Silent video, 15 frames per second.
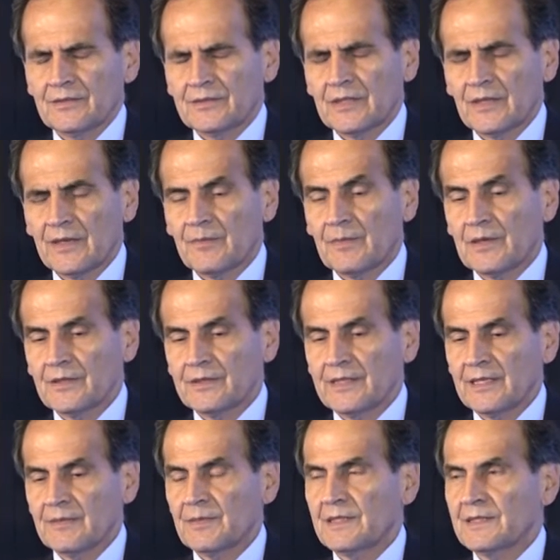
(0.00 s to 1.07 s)
talk about
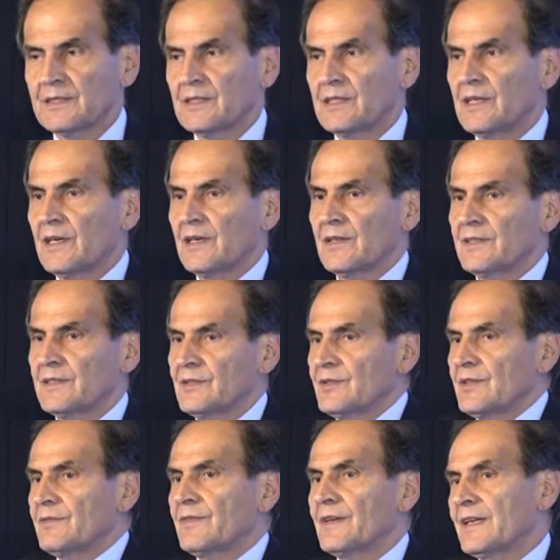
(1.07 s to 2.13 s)
diabetes in the elderly, is
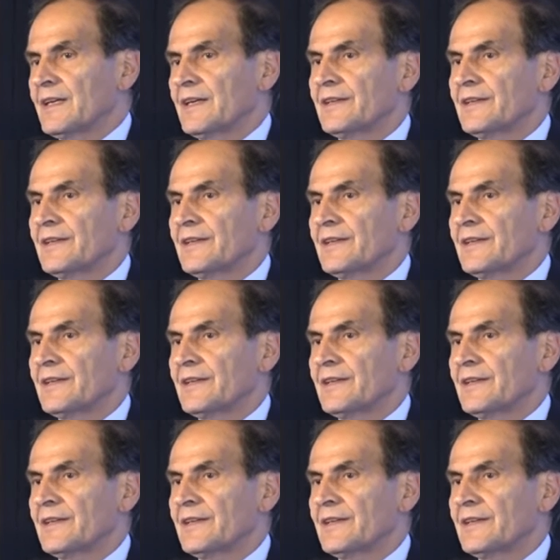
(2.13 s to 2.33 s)
to define